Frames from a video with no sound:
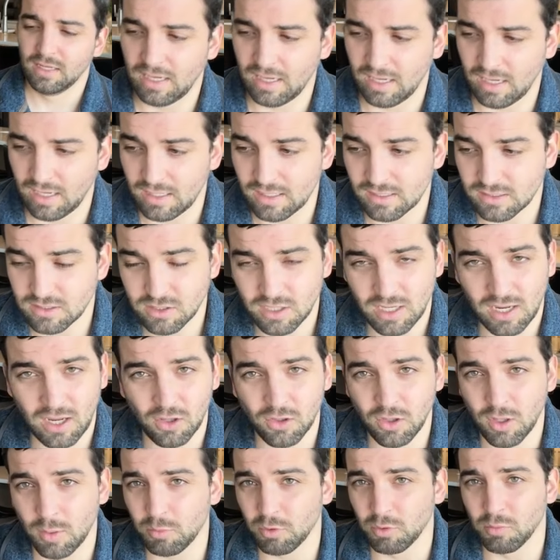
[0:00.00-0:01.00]
and it's
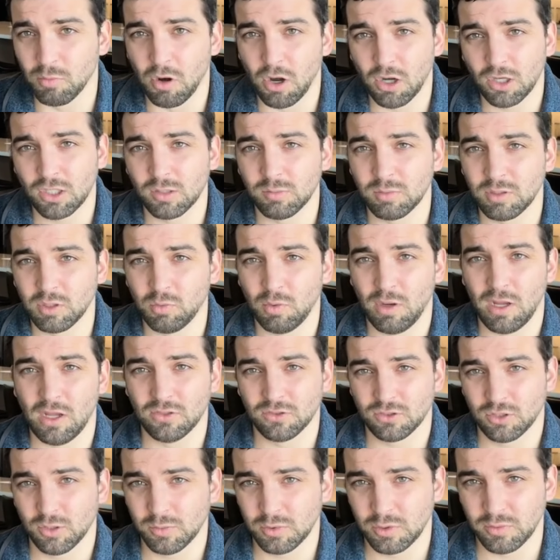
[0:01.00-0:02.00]
held up remarkably well
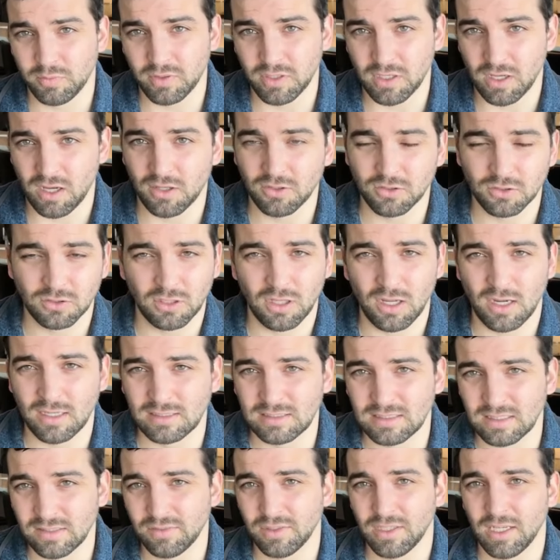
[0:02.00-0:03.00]
in terms of
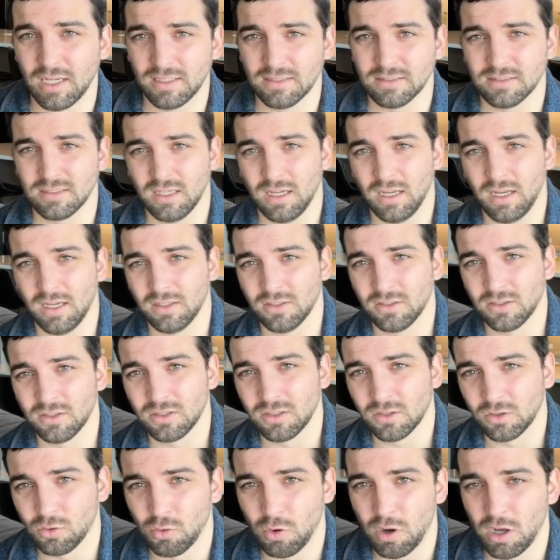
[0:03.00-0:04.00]
underlying dividends and
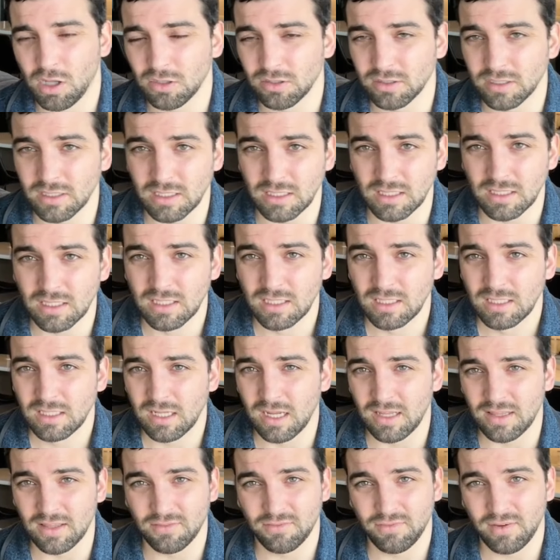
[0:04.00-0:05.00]
quality
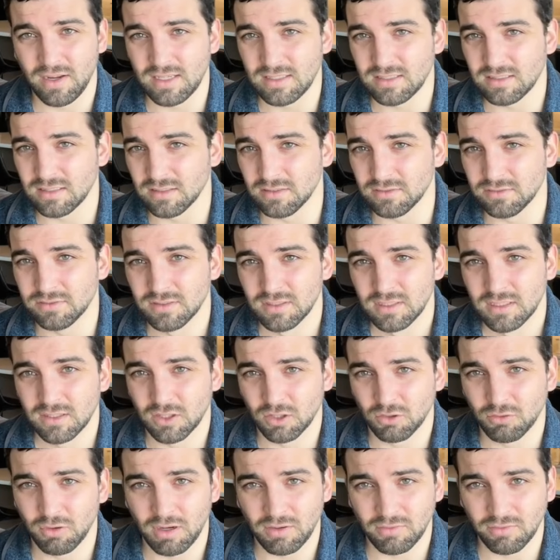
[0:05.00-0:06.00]
in the face of
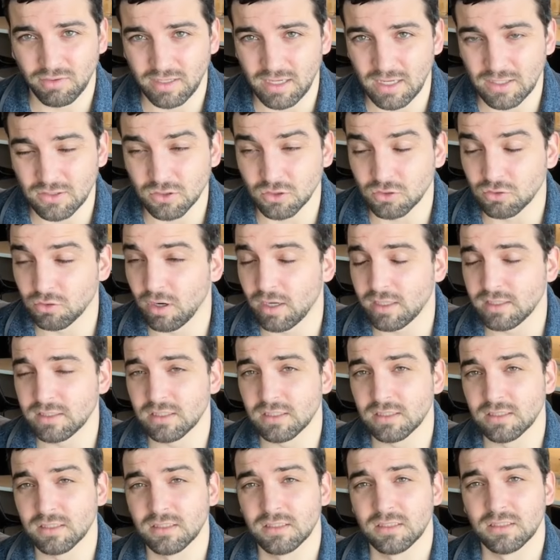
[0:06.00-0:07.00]
the great financial
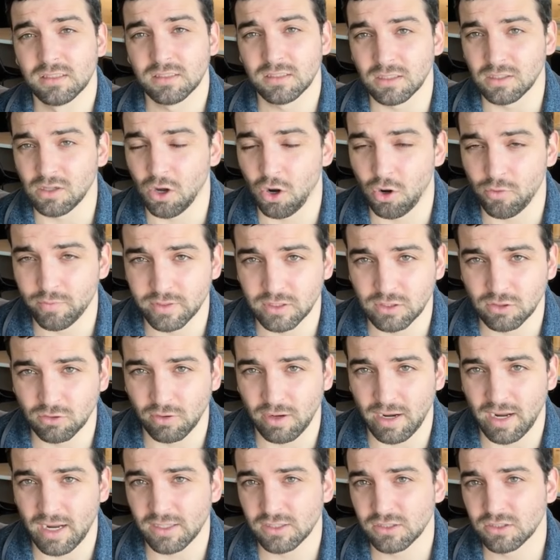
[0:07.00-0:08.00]
crisis, COVID
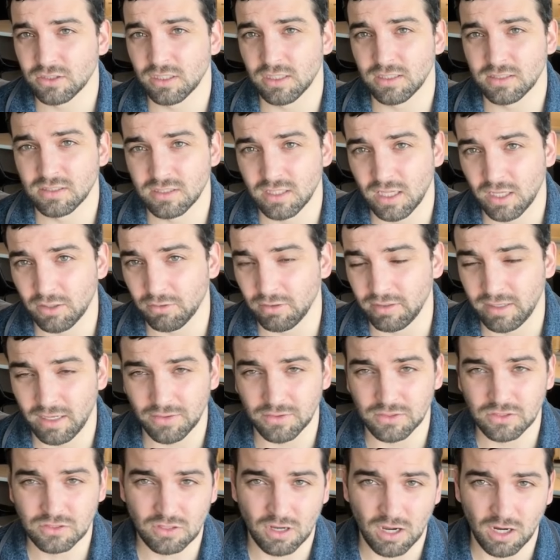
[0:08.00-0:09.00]
crash, etc.
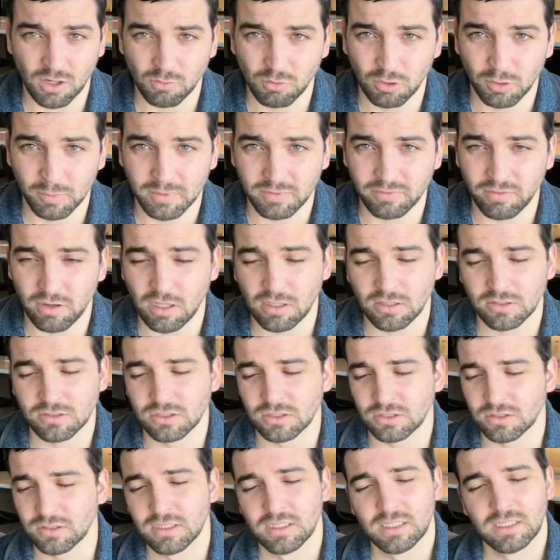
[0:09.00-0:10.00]
Now, the stock will be
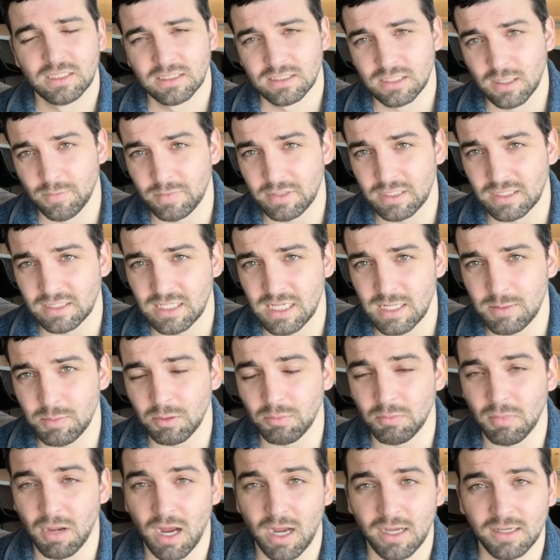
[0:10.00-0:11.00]
volatile, something to keep
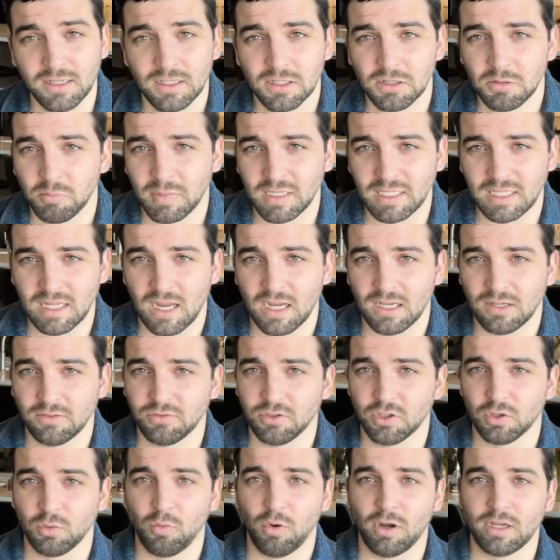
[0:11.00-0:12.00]
in mind. But again,
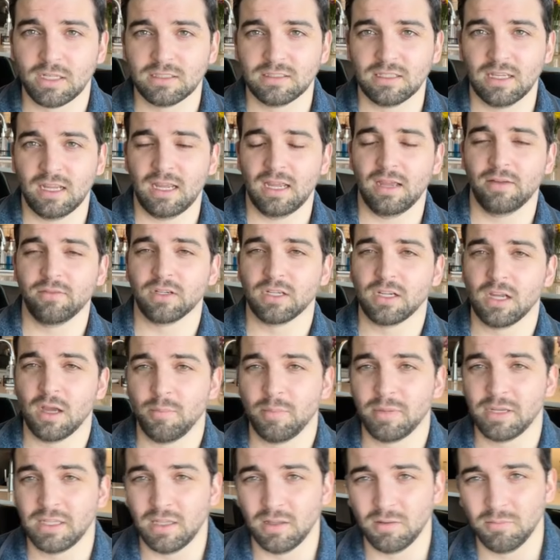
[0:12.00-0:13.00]
if you're wanting to have a
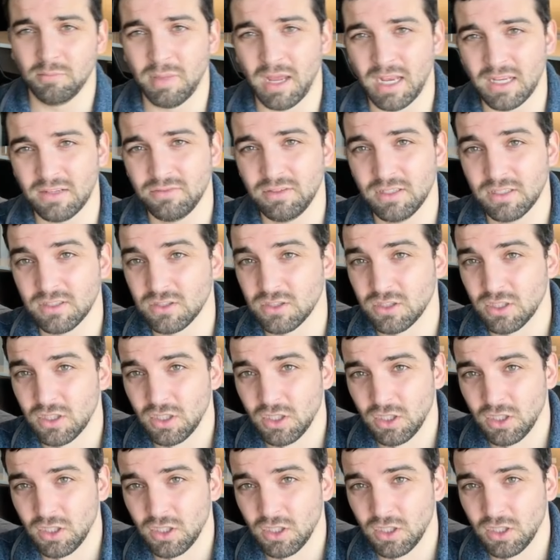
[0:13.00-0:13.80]
company that benefits